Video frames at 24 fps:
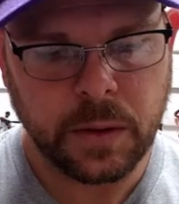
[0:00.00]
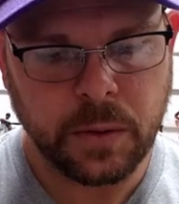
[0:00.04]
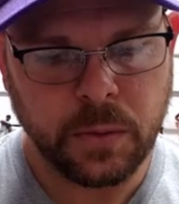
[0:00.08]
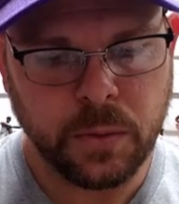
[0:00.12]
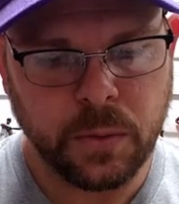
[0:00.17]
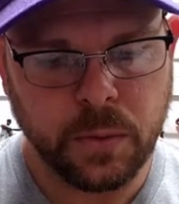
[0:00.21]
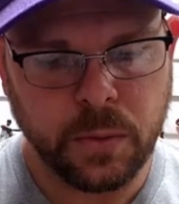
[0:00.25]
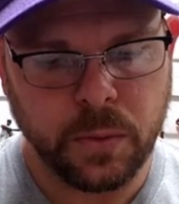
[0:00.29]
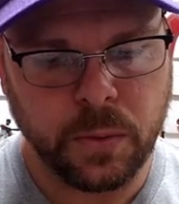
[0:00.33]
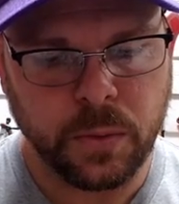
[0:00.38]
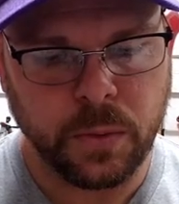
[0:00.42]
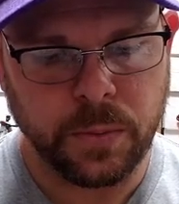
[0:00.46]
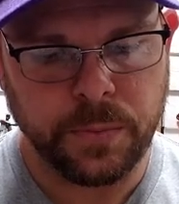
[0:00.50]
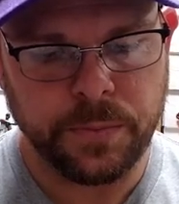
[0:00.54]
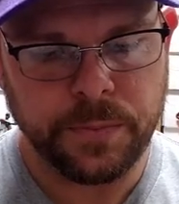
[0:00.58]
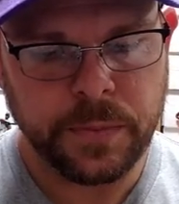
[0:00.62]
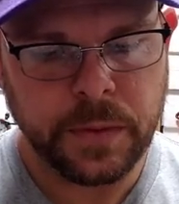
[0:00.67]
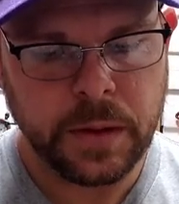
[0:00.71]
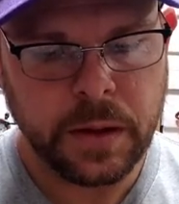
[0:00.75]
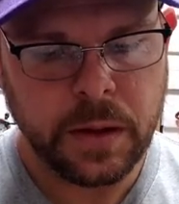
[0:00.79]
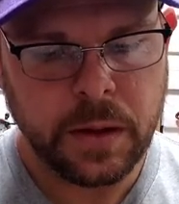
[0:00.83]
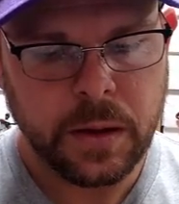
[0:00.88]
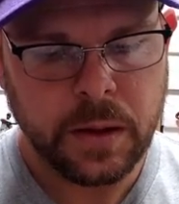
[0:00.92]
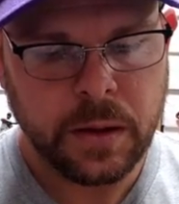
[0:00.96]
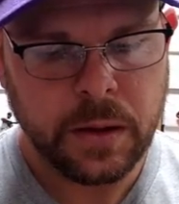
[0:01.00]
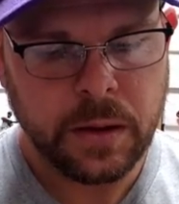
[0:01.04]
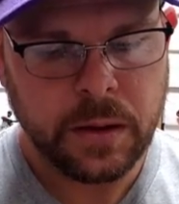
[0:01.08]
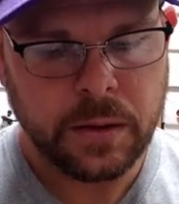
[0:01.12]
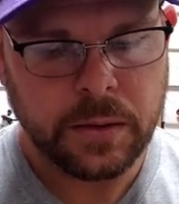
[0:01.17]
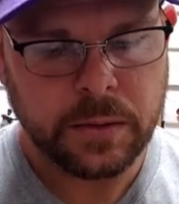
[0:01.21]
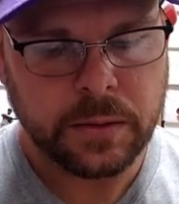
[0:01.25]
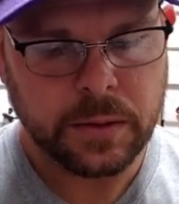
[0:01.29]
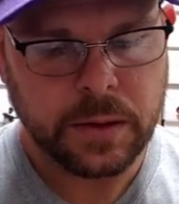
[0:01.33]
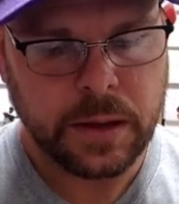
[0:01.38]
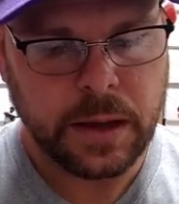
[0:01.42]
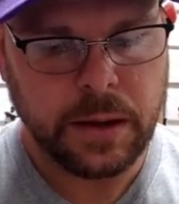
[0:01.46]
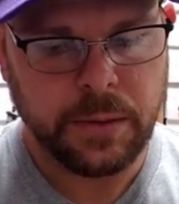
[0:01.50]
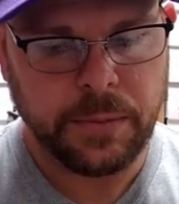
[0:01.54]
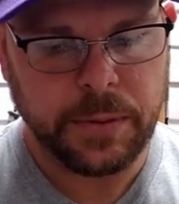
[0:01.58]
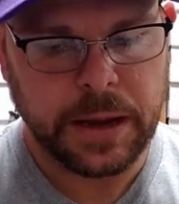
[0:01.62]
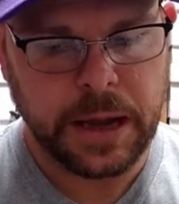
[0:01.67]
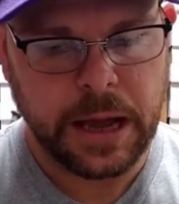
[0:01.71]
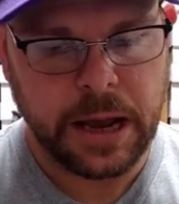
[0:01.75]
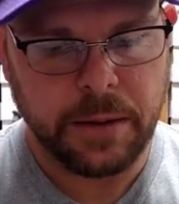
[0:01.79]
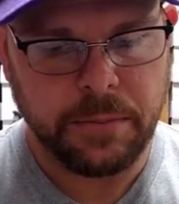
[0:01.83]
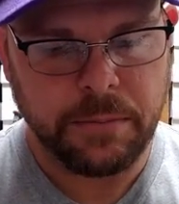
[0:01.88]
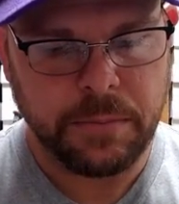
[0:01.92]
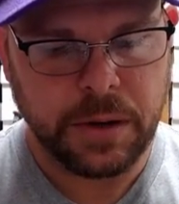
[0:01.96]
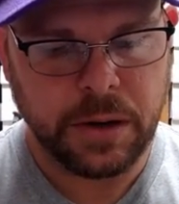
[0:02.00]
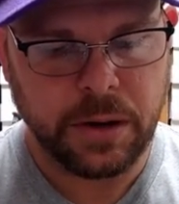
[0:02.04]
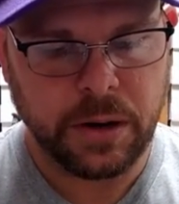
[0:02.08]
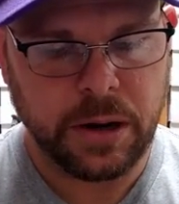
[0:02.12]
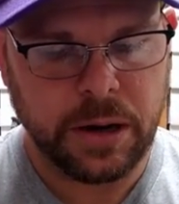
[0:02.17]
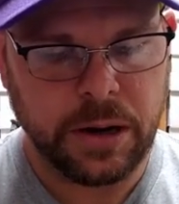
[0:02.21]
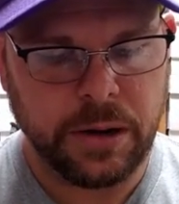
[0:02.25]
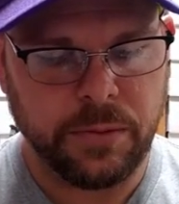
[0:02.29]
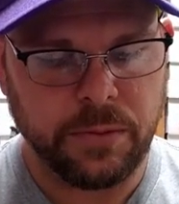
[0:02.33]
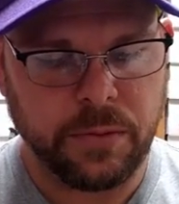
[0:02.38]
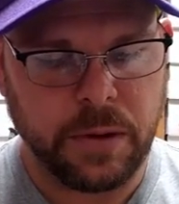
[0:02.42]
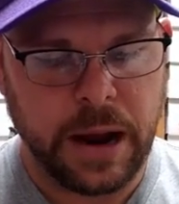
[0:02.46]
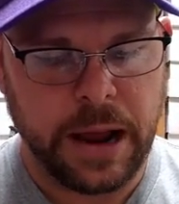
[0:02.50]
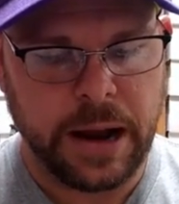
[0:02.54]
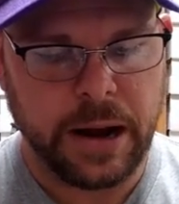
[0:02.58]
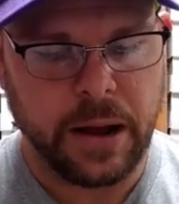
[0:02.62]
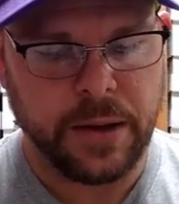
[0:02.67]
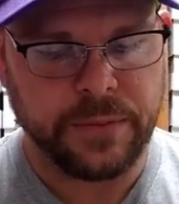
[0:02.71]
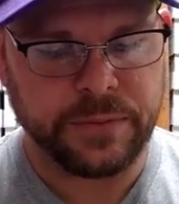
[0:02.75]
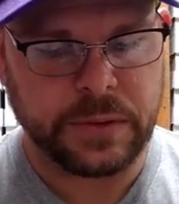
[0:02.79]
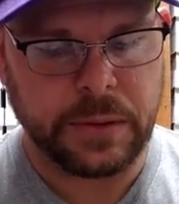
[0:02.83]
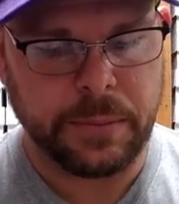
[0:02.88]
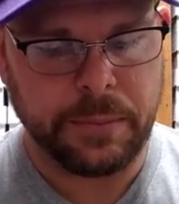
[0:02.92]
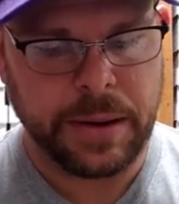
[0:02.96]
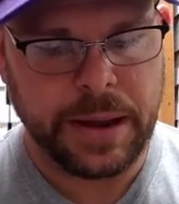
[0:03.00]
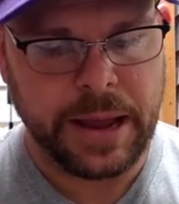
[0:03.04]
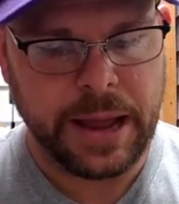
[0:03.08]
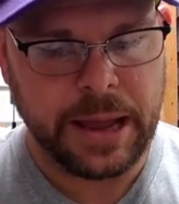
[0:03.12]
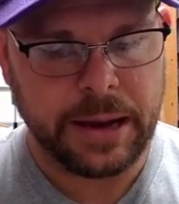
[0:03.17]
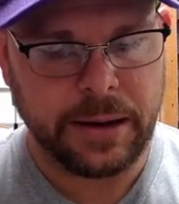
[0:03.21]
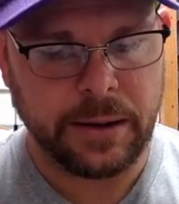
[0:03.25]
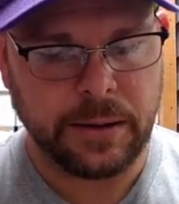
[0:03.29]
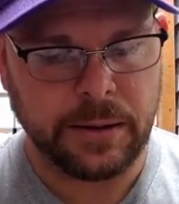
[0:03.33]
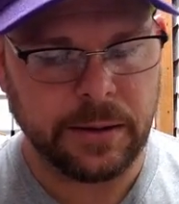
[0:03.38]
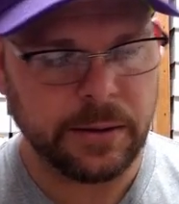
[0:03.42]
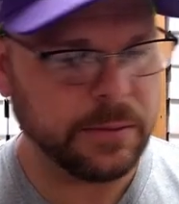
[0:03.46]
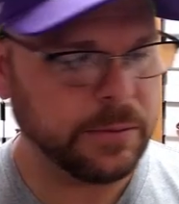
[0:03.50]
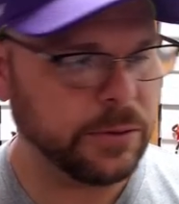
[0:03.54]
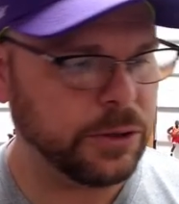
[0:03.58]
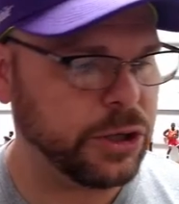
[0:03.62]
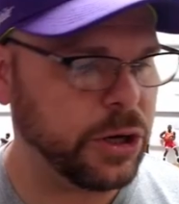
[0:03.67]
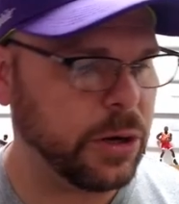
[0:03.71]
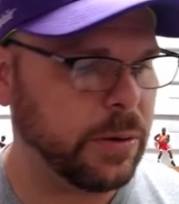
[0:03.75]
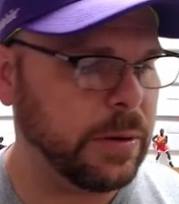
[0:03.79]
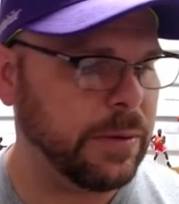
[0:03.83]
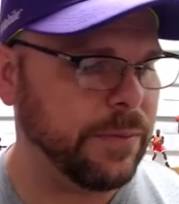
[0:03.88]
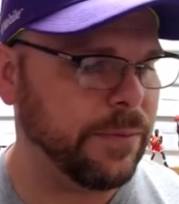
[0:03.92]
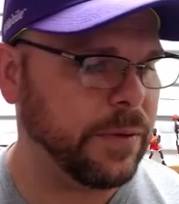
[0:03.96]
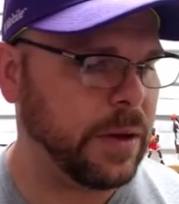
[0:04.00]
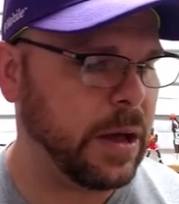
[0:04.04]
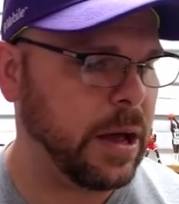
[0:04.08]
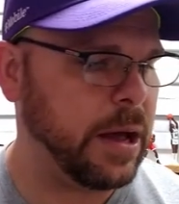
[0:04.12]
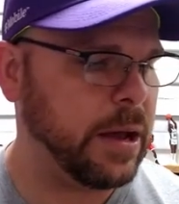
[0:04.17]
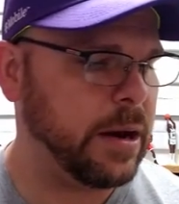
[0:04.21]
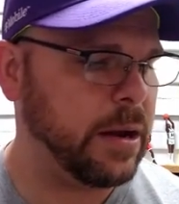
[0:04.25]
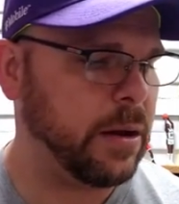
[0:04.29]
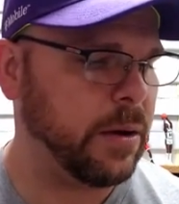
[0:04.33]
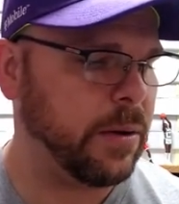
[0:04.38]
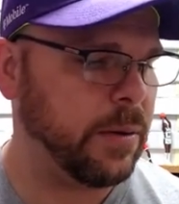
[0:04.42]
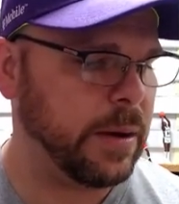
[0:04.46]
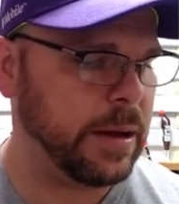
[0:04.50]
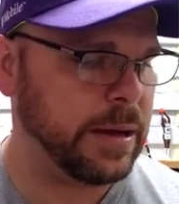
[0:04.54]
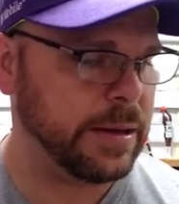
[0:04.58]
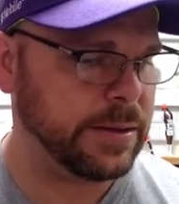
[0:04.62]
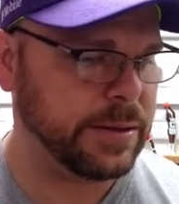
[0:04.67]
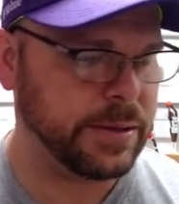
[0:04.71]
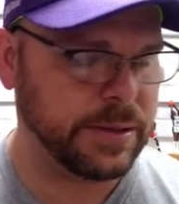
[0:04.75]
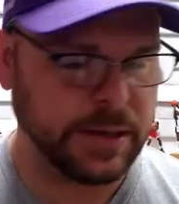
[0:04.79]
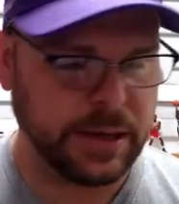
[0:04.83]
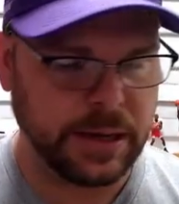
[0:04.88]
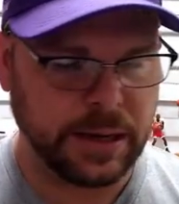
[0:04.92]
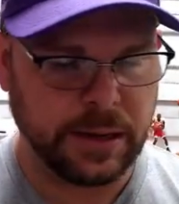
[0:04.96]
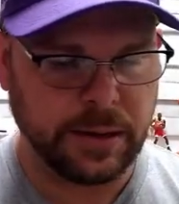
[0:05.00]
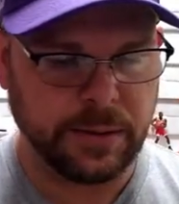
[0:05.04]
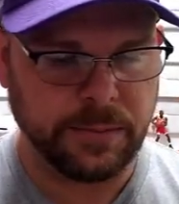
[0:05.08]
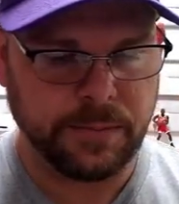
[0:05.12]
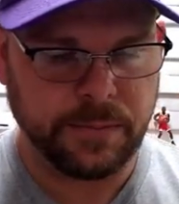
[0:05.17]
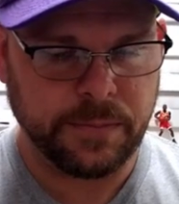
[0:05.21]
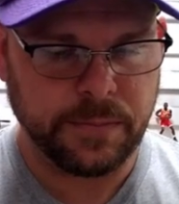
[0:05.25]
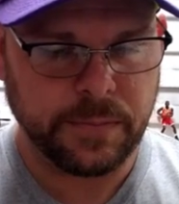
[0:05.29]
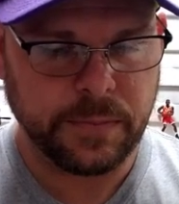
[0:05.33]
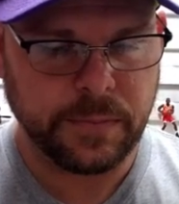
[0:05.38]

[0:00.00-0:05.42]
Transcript: Ooh. Okay, we got a Myriad right off the bat. Joey Votto, I see.